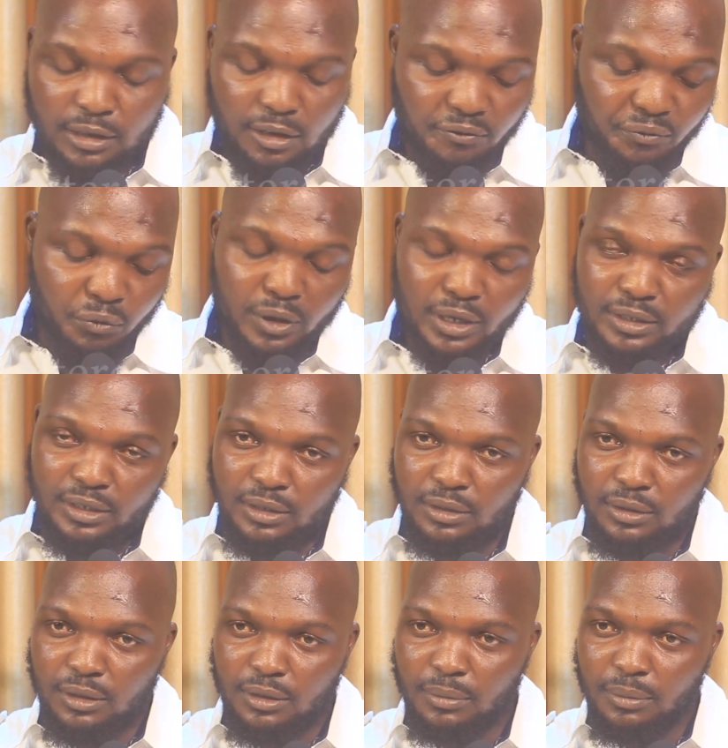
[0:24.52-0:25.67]
the Fulani
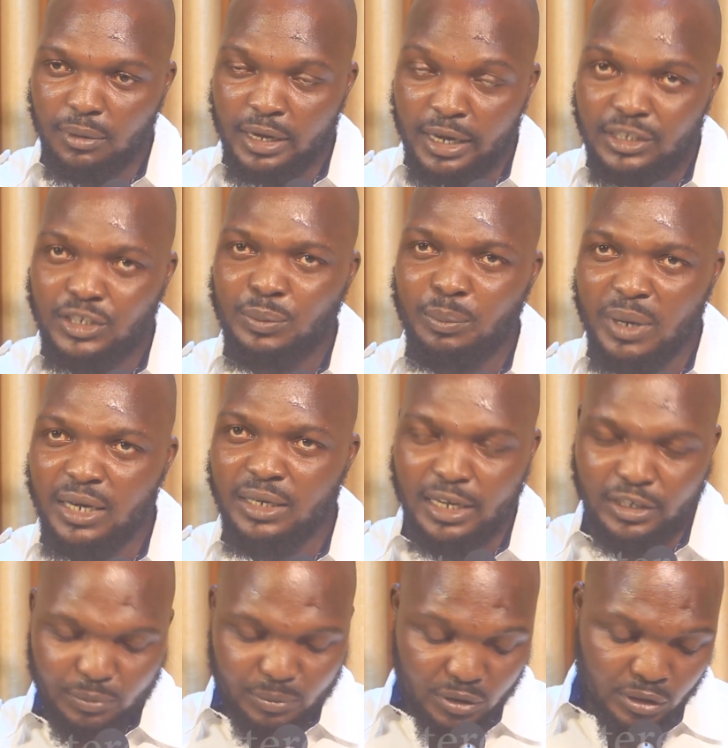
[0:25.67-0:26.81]
herdsmen
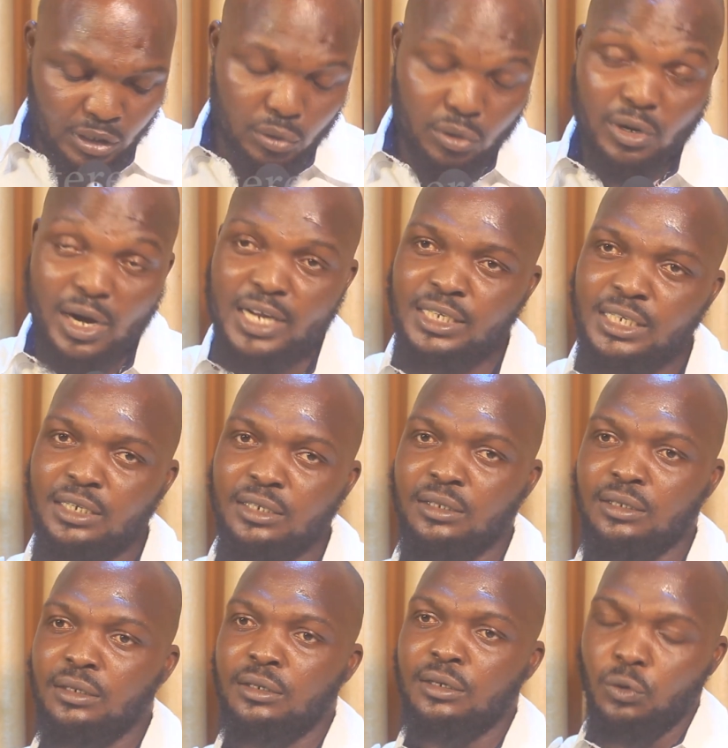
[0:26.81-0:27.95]
has been
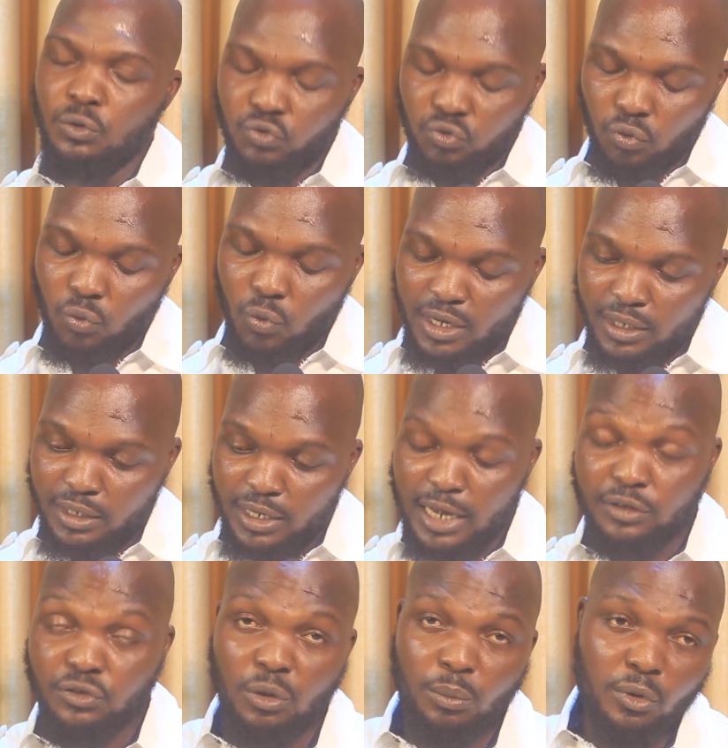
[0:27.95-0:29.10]
terrorizing Ozuwani and
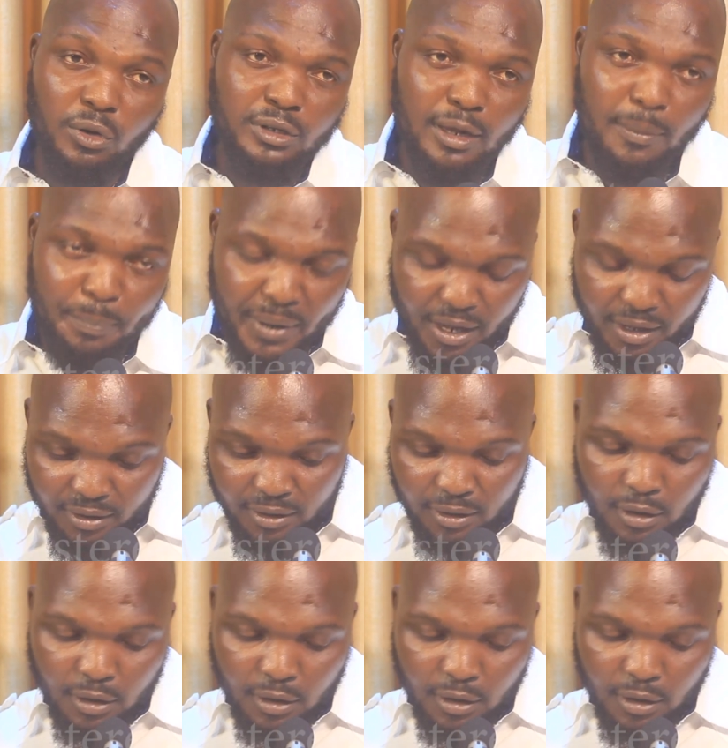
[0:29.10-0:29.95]
some other parts